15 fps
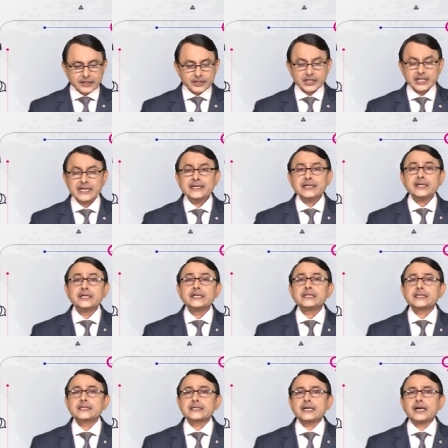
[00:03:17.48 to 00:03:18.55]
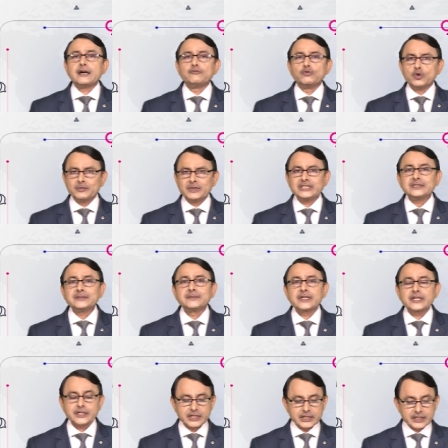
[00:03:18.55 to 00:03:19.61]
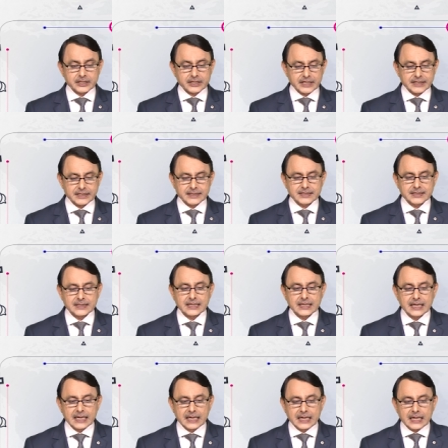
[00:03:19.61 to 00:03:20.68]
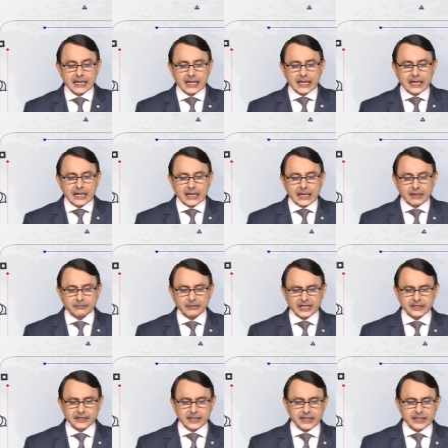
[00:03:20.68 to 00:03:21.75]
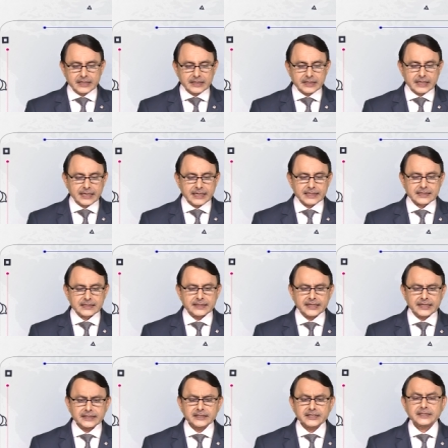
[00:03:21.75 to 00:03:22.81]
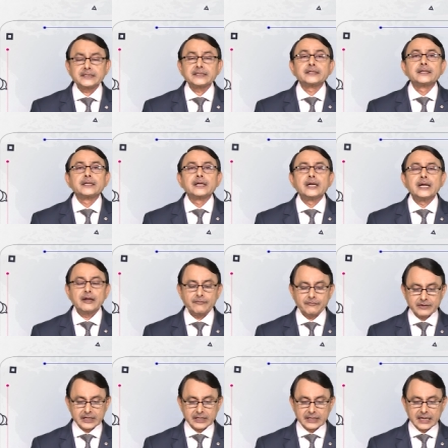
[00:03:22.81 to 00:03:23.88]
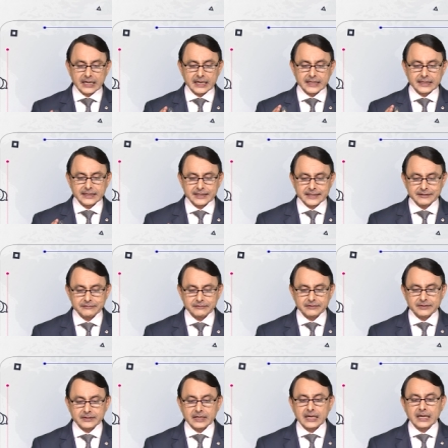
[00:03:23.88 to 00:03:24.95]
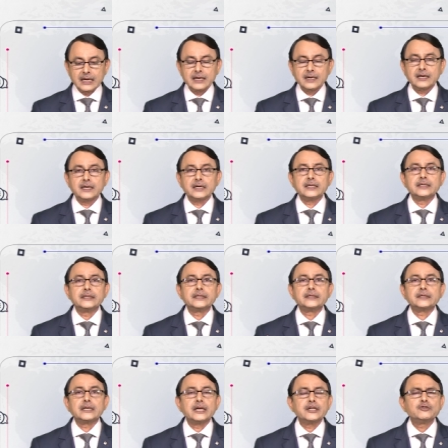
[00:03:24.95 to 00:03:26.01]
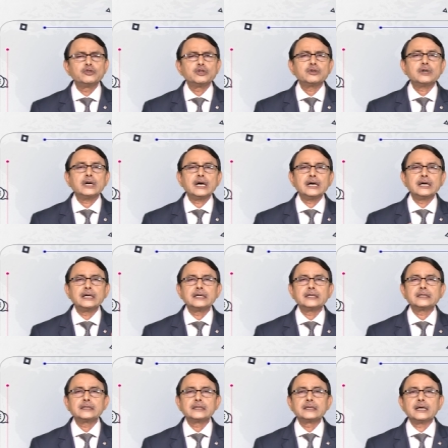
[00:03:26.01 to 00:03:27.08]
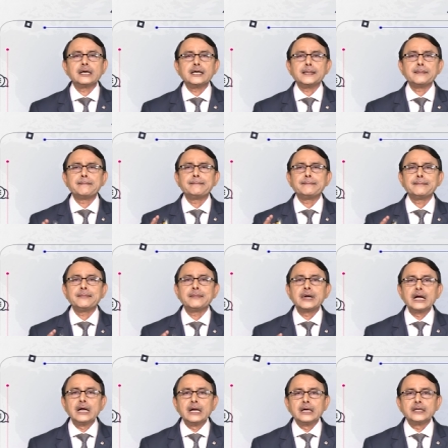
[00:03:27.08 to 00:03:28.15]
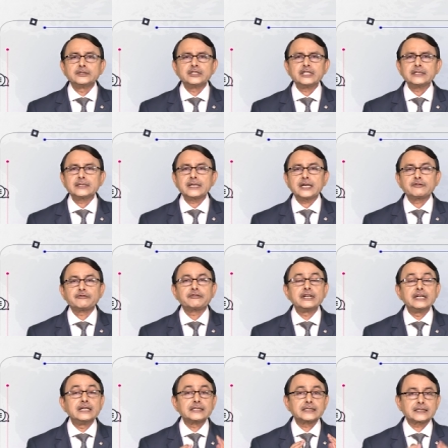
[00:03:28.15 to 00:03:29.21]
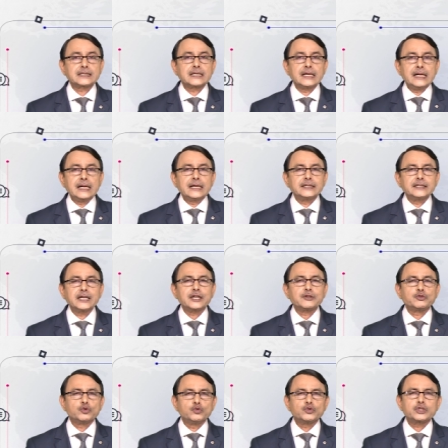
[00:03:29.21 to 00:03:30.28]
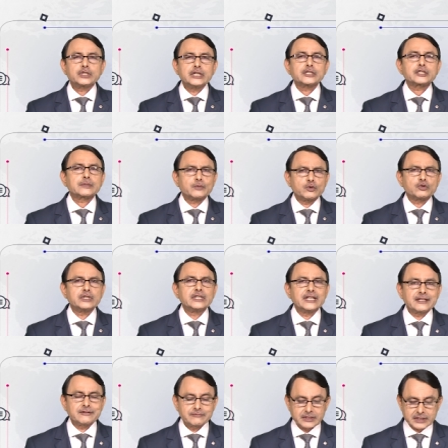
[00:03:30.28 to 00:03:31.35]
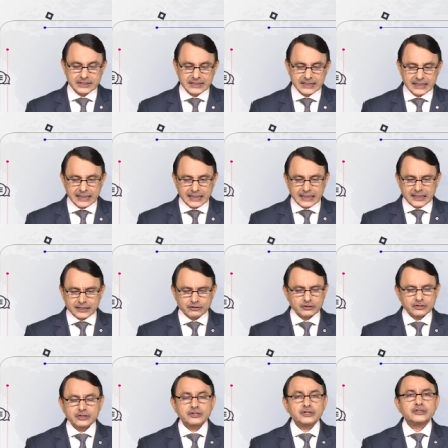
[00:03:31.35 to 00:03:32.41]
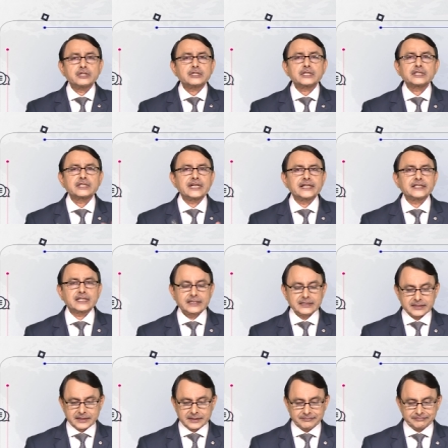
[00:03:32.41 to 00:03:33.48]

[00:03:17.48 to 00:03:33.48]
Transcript: J is a woman, she says, but in Heslington, where I live, are you know, are um, these are fillers, they are used in spoken language. So, uh, this is that are.